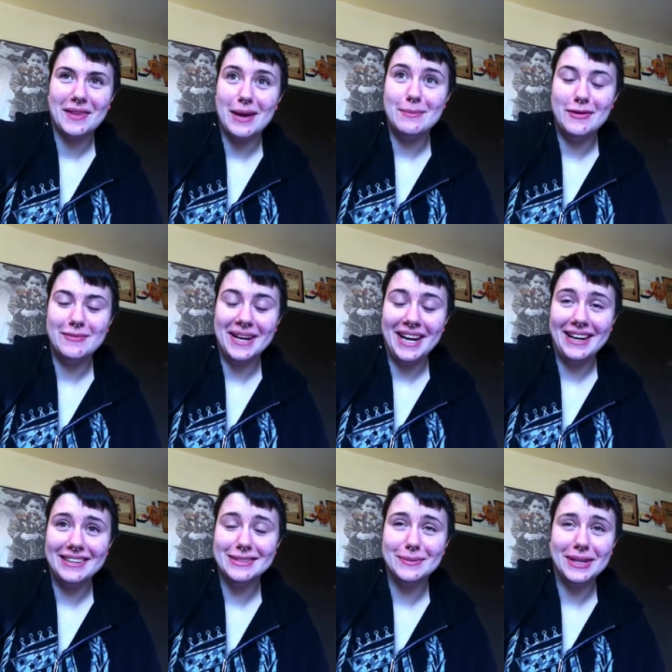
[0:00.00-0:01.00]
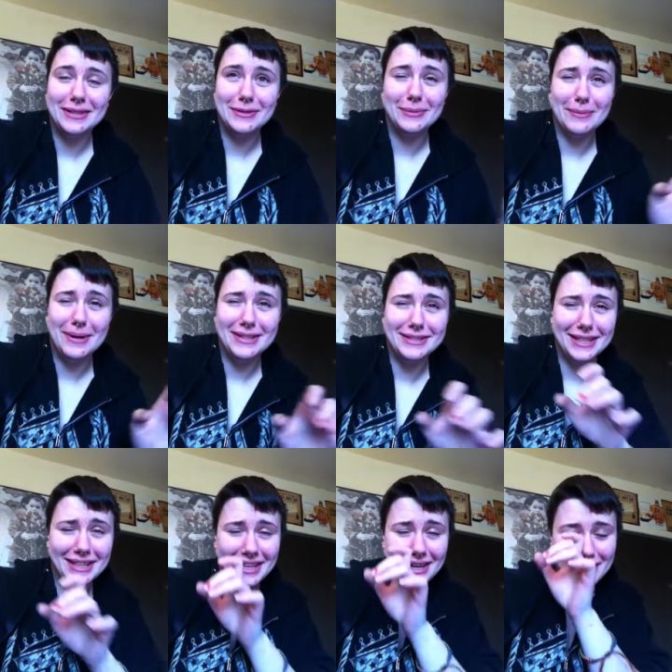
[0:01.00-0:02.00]
I move my hands way too much
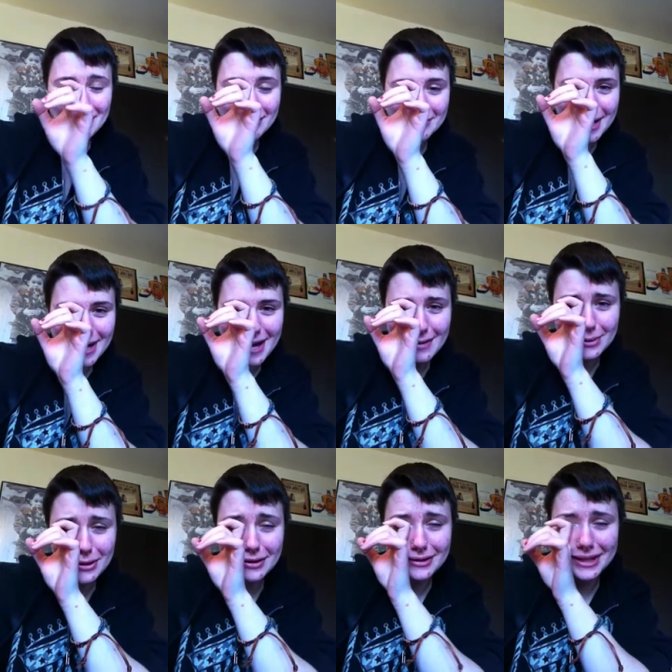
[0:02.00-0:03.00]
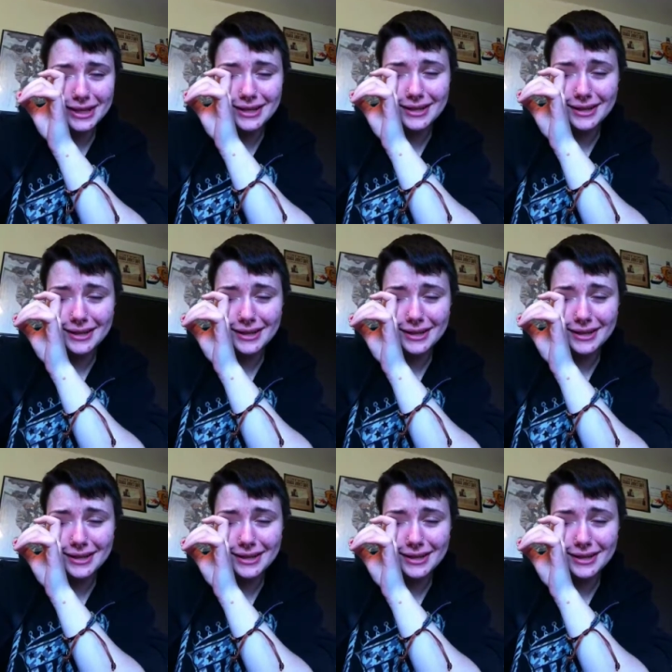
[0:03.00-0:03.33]
and they hurt my eyeball.